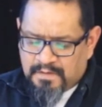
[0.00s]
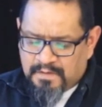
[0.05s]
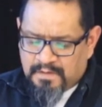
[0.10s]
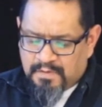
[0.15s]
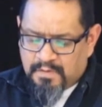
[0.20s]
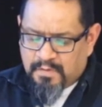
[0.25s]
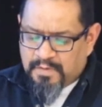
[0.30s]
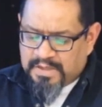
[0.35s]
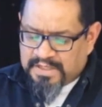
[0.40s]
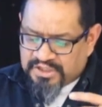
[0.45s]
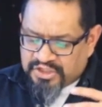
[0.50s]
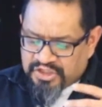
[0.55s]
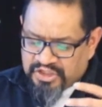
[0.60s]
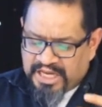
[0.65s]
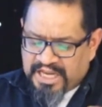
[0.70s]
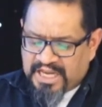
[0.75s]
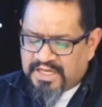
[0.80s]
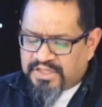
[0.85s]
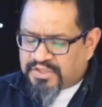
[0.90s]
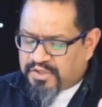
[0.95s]
who
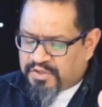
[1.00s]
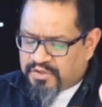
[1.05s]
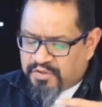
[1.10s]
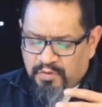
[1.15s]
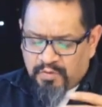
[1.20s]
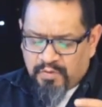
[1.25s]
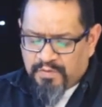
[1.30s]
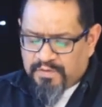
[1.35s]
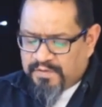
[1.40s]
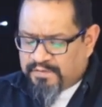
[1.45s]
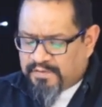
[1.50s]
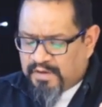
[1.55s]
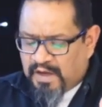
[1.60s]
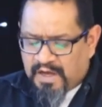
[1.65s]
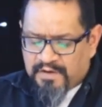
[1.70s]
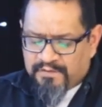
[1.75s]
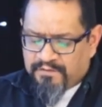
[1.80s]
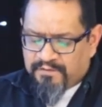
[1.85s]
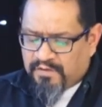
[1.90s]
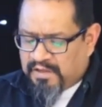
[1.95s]
exchanged the truth of
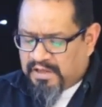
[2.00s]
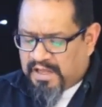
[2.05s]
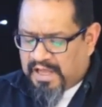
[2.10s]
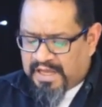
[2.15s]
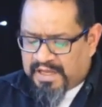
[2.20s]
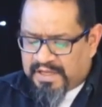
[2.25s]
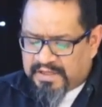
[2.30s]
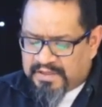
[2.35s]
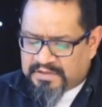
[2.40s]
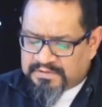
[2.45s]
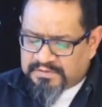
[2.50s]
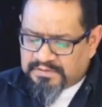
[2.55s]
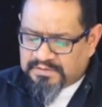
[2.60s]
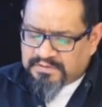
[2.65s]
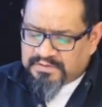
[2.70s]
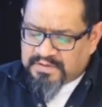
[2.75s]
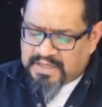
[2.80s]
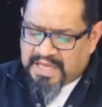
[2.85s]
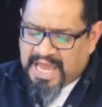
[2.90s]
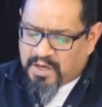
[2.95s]
God for a lie
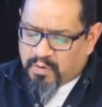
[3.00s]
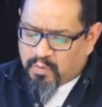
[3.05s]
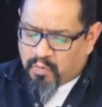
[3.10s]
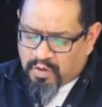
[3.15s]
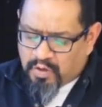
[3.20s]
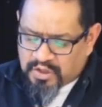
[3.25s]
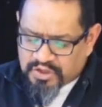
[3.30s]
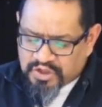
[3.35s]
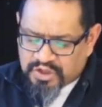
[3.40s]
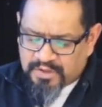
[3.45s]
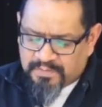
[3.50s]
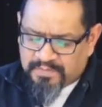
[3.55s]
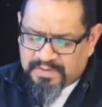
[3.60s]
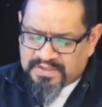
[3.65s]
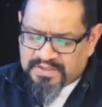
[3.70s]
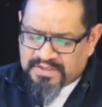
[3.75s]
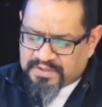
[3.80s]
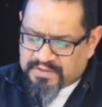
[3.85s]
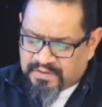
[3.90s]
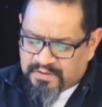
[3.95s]
and worshiped
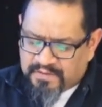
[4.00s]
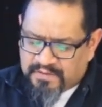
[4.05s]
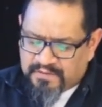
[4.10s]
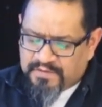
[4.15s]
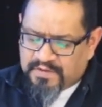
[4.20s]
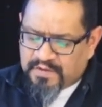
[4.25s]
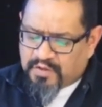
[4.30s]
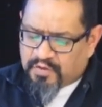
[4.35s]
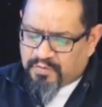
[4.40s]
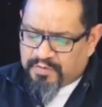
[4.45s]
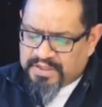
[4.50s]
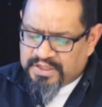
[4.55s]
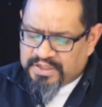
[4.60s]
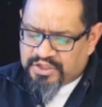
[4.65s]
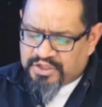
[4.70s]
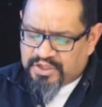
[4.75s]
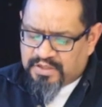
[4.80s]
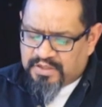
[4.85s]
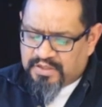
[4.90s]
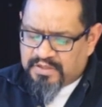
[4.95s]
and served the
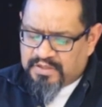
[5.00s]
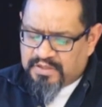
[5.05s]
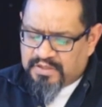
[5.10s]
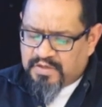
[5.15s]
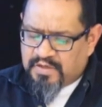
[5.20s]
creature